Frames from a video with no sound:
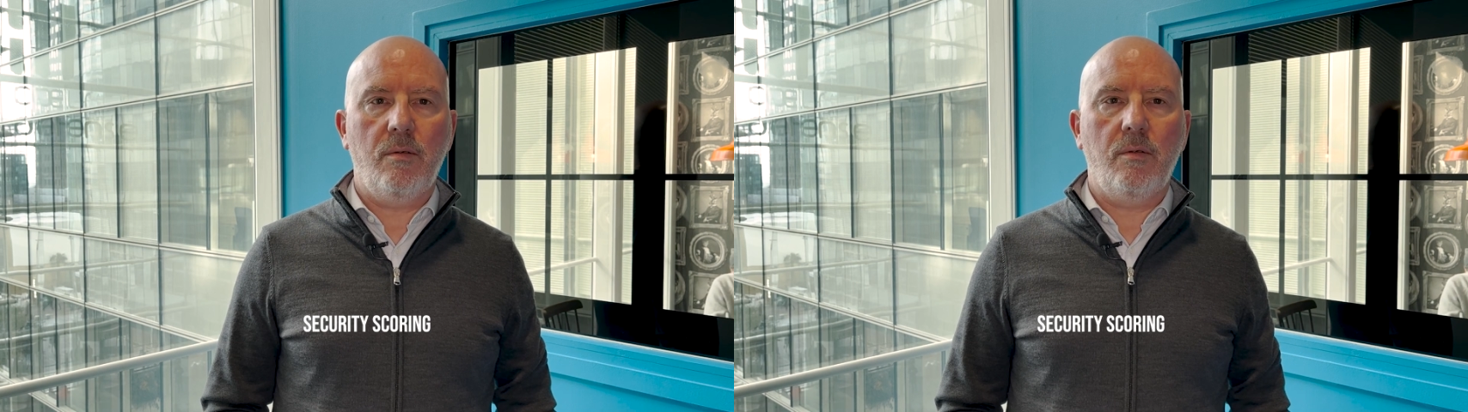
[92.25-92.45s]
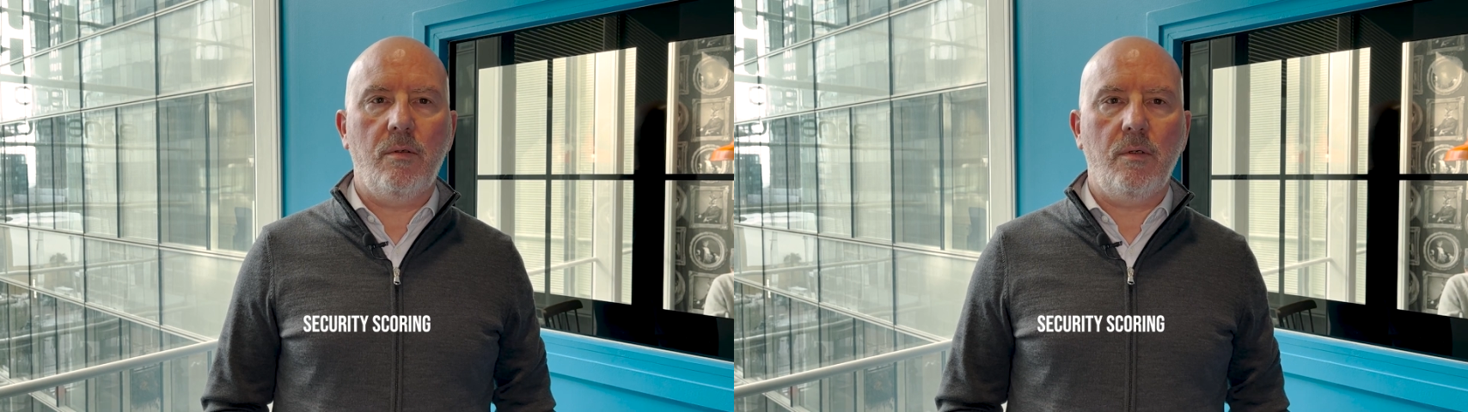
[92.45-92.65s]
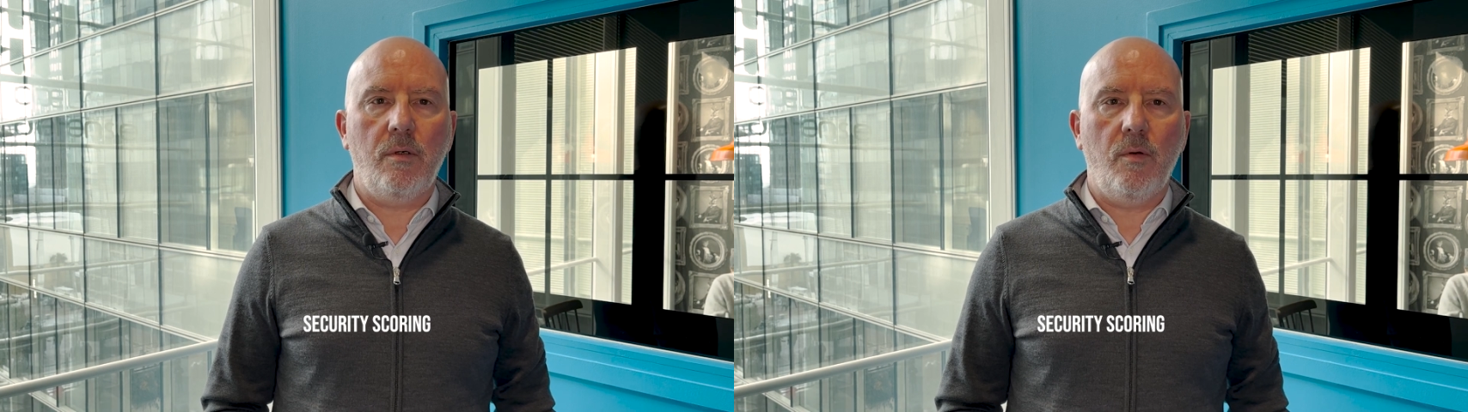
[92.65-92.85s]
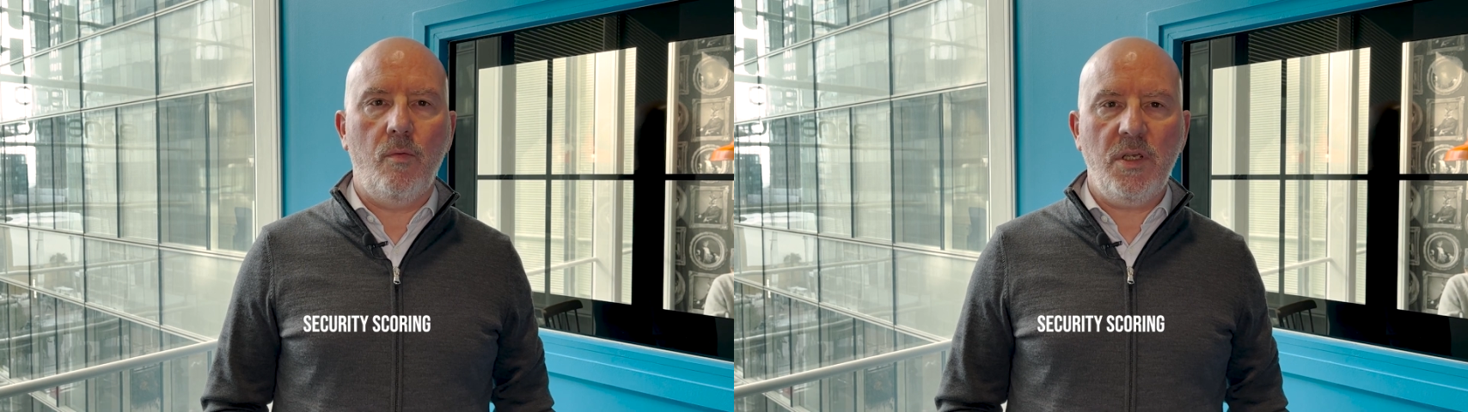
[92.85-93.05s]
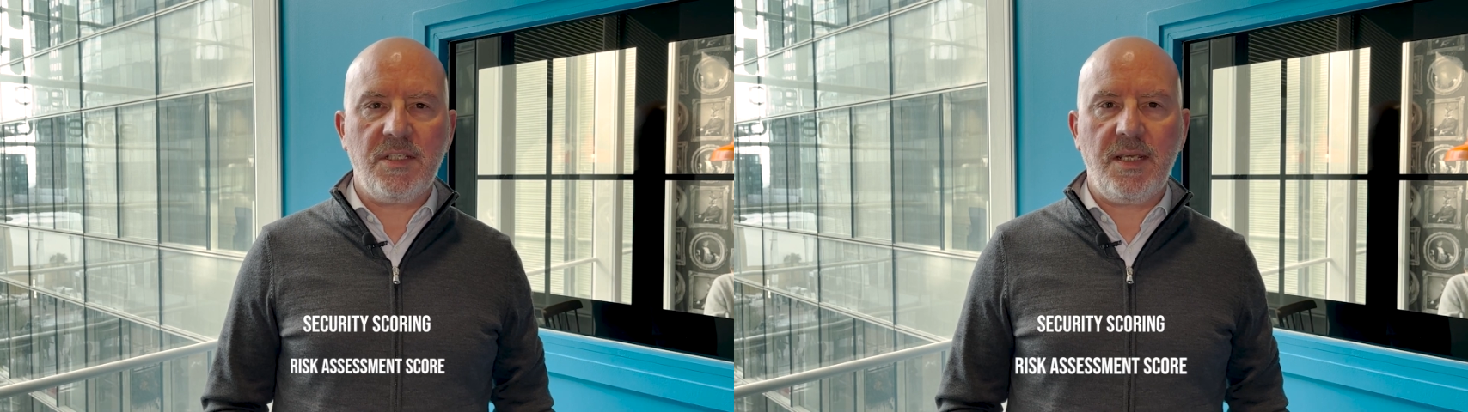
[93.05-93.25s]
or
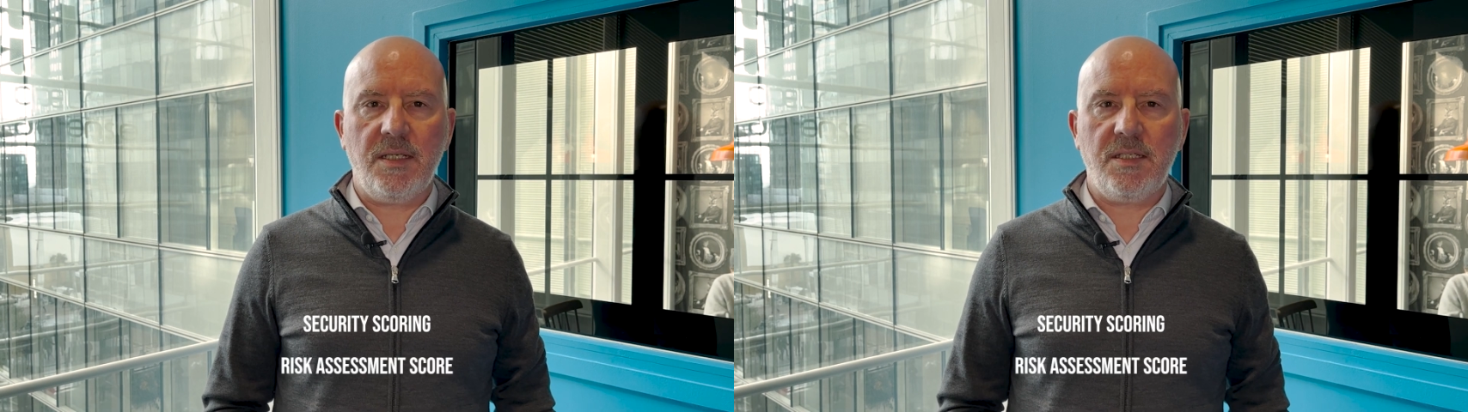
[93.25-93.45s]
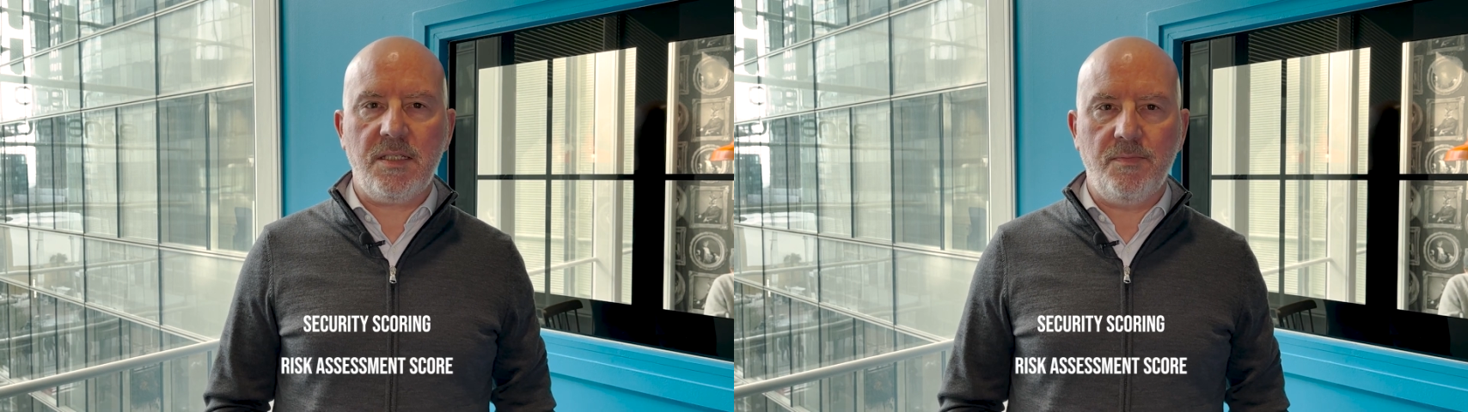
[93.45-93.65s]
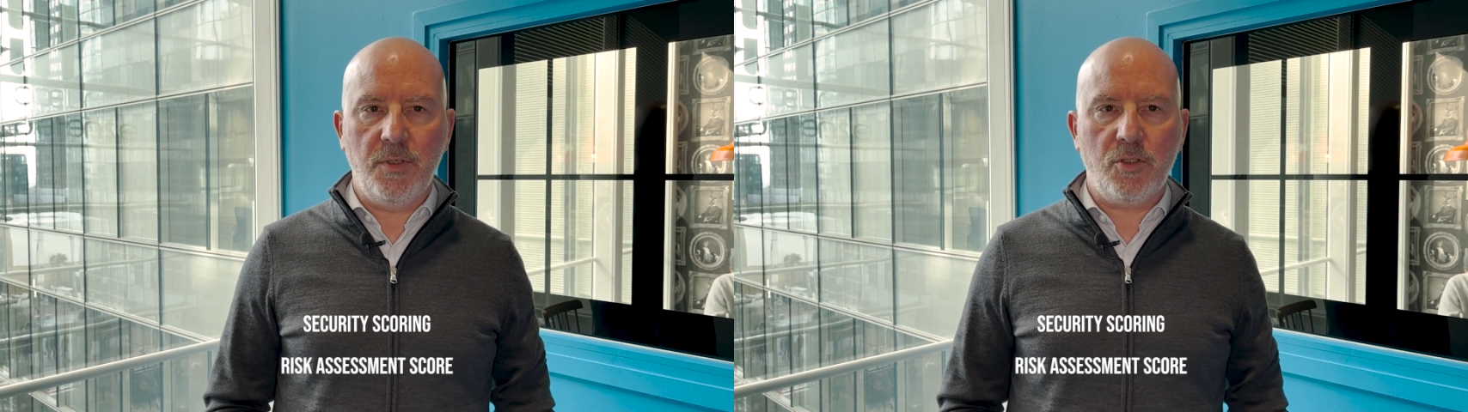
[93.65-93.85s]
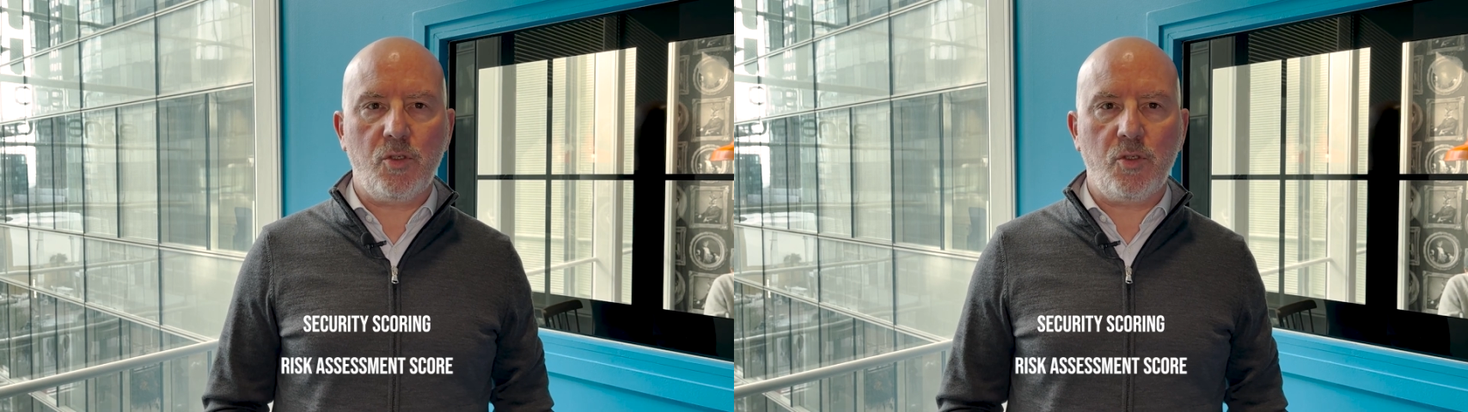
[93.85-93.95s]
risk assessment